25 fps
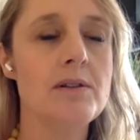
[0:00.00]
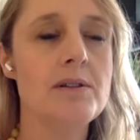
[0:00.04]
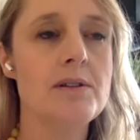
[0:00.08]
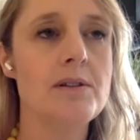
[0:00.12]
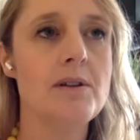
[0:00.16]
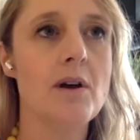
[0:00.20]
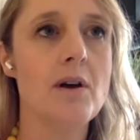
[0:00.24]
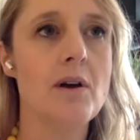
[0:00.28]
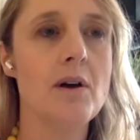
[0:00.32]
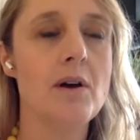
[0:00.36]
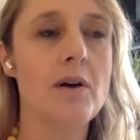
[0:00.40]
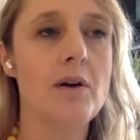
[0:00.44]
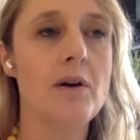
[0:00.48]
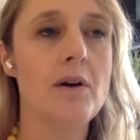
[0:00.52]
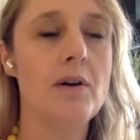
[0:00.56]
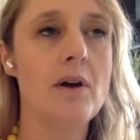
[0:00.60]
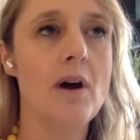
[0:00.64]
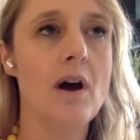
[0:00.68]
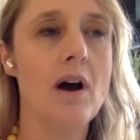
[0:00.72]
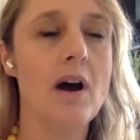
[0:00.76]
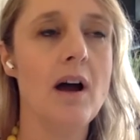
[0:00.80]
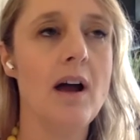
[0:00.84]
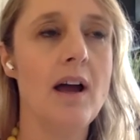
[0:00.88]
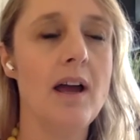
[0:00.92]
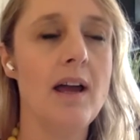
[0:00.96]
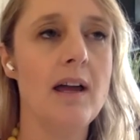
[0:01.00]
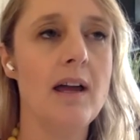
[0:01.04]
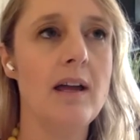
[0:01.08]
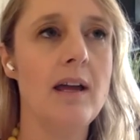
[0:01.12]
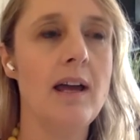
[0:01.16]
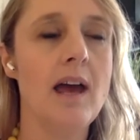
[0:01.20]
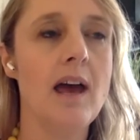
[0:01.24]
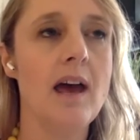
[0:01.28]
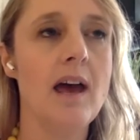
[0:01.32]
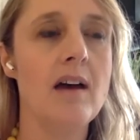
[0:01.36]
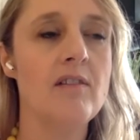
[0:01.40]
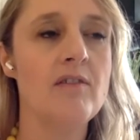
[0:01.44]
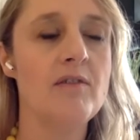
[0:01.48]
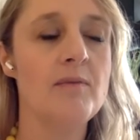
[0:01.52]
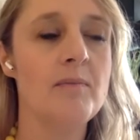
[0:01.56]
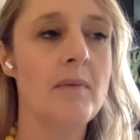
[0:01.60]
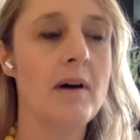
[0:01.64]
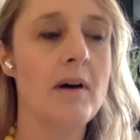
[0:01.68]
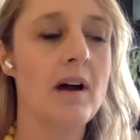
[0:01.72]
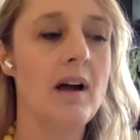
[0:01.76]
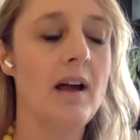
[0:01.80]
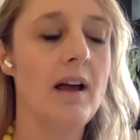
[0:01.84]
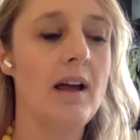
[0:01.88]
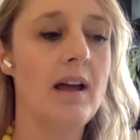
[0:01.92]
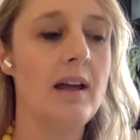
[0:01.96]
So I have
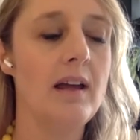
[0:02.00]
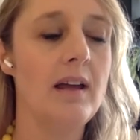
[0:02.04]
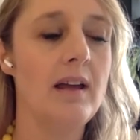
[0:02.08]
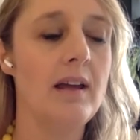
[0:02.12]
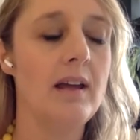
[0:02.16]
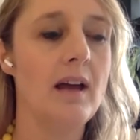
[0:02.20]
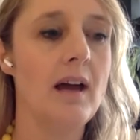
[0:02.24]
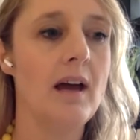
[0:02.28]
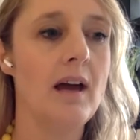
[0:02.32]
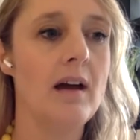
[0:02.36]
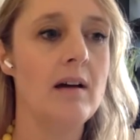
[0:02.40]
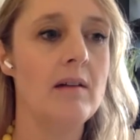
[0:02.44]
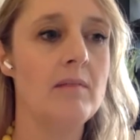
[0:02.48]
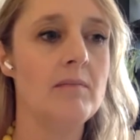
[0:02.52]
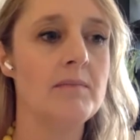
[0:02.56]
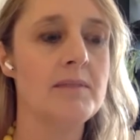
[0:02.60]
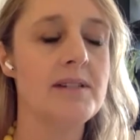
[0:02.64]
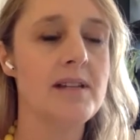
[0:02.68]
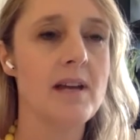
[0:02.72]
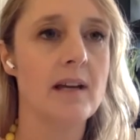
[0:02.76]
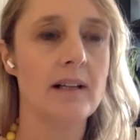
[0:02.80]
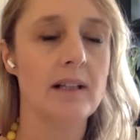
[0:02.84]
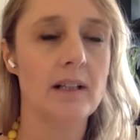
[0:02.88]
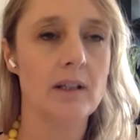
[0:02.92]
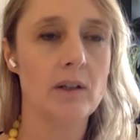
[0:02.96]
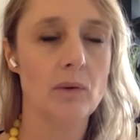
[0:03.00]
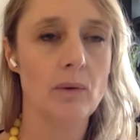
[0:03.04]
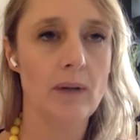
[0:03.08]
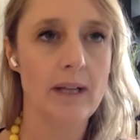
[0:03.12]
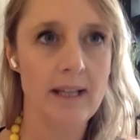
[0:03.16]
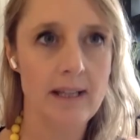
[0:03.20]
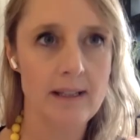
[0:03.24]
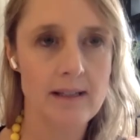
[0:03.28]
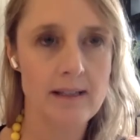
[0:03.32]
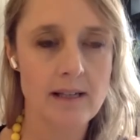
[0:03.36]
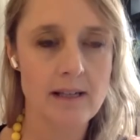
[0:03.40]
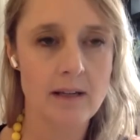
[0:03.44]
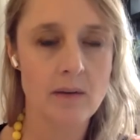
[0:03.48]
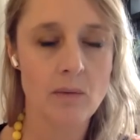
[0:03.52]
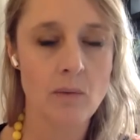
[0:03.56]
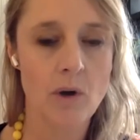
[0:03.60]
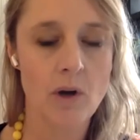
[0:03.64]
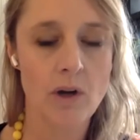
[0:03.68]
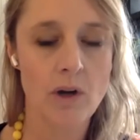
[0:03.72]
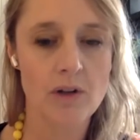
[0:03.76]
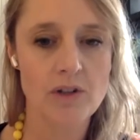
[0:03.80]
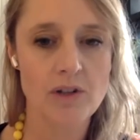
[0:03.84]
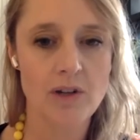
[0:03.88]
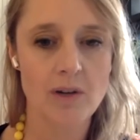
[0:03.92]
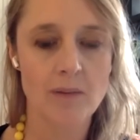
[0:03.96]
my cyclical eating
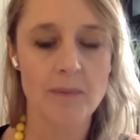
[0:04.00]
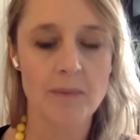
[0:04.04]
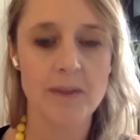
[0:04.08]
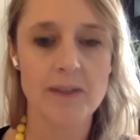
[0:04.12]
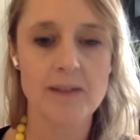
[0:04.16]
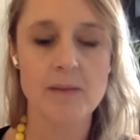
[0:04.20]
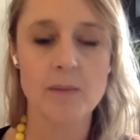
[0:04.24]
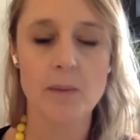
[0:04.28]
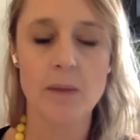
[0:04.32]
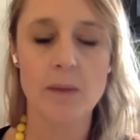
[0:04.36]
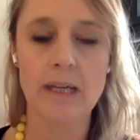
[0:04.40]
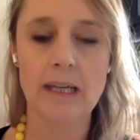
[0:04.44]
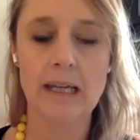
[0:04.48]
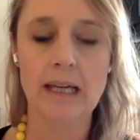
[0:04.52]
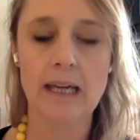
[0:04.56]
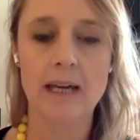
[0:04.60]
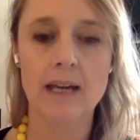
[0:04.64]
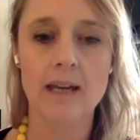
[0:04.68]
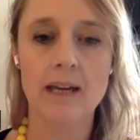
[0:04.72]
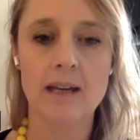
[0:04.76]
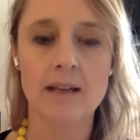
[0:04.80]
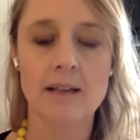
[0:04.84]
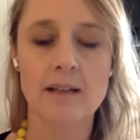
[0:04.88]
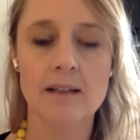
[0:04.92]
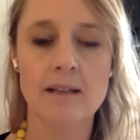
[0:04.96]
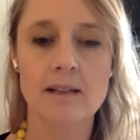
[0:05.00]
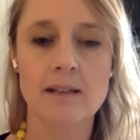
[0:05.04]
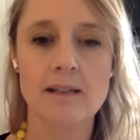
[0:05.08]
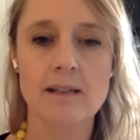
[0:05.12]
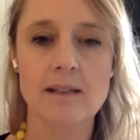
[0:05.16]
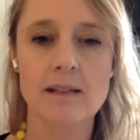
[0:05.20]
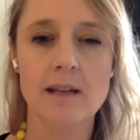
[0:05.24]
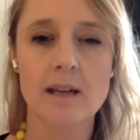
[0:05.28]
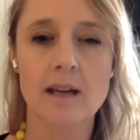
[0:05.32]
workshop this weekend.